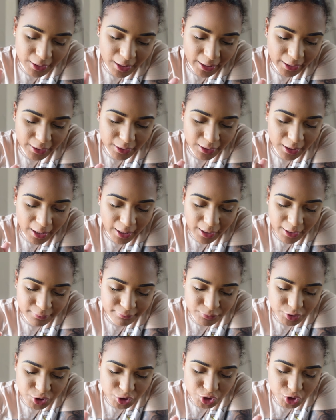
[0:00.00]
Like,
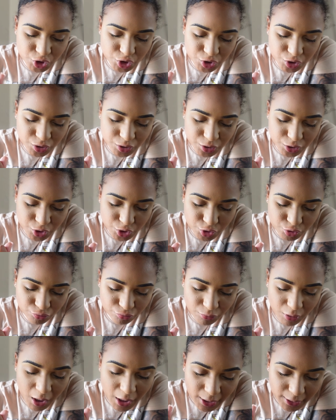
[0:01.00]
I'm just
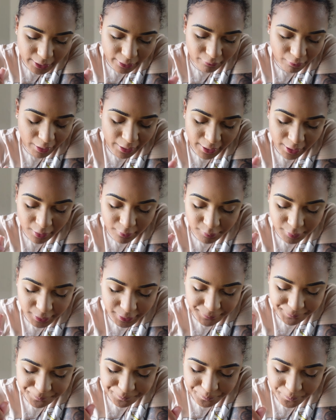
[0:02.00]
struggling right now,
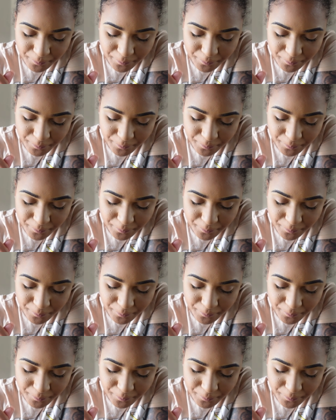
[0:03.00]
but